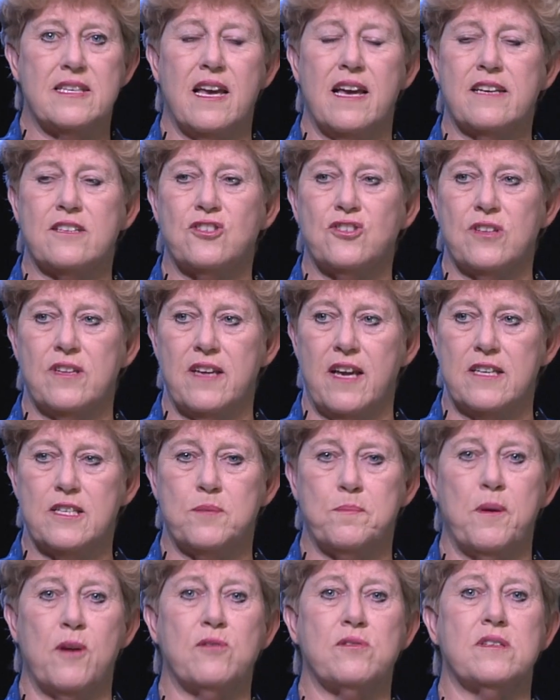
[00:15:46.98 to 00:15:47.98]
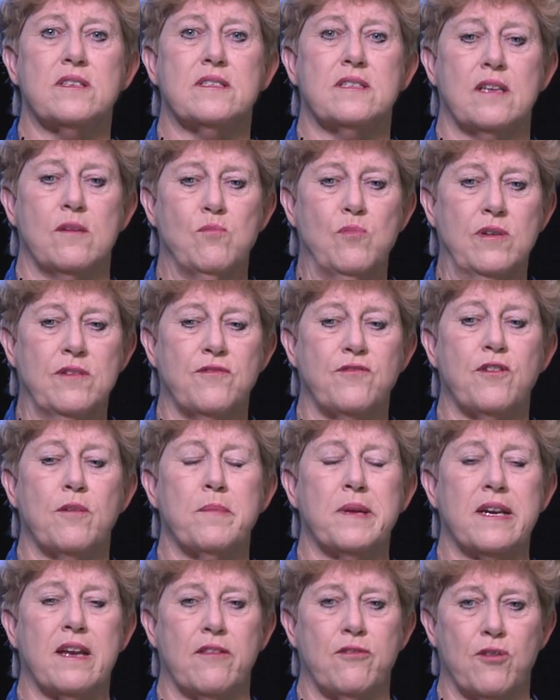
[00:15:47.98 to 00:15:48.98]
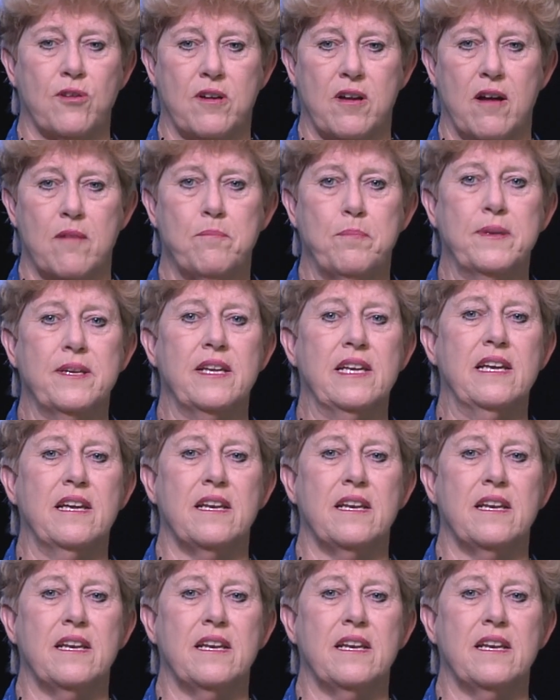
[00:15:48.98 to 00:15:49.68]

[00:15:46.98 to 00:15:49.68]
actually, I spoke to someone from another company,